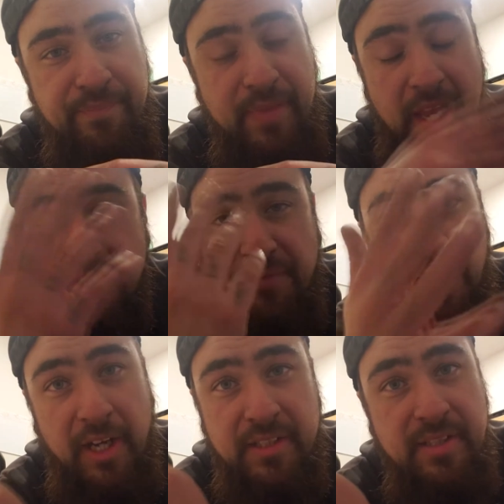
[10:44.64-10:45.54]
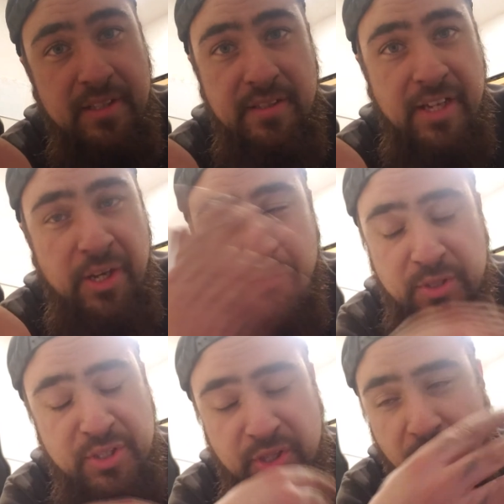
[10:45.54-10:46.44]
It's fucked. It
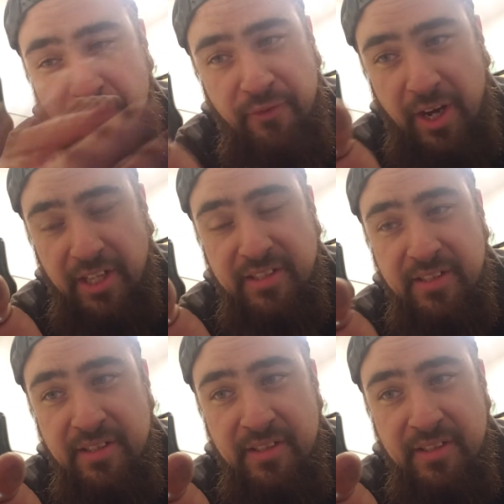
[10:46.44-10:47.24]
was so fucked.